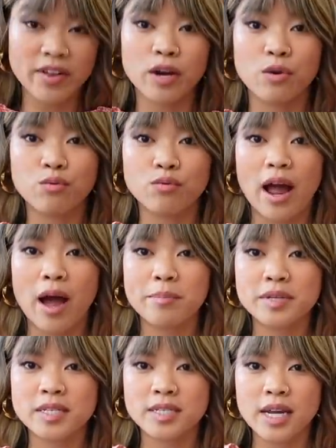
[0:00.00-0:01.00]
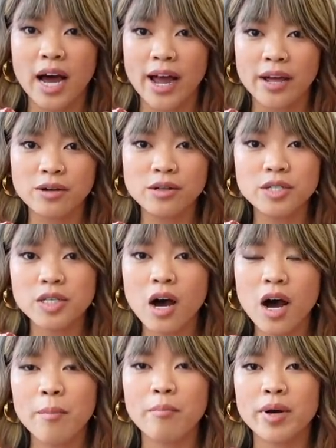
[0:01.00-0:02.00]
of like a wrap style
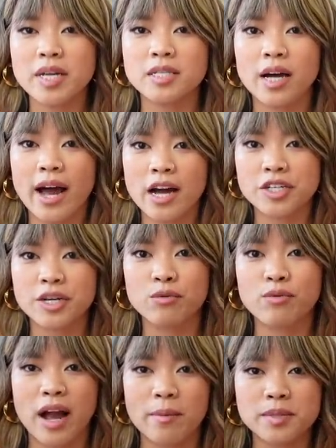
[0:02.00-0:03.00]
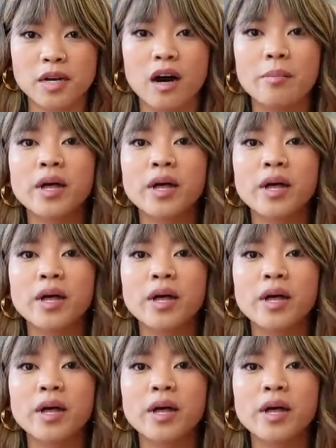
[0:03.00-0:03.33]
top, but it's not actually a wrap top,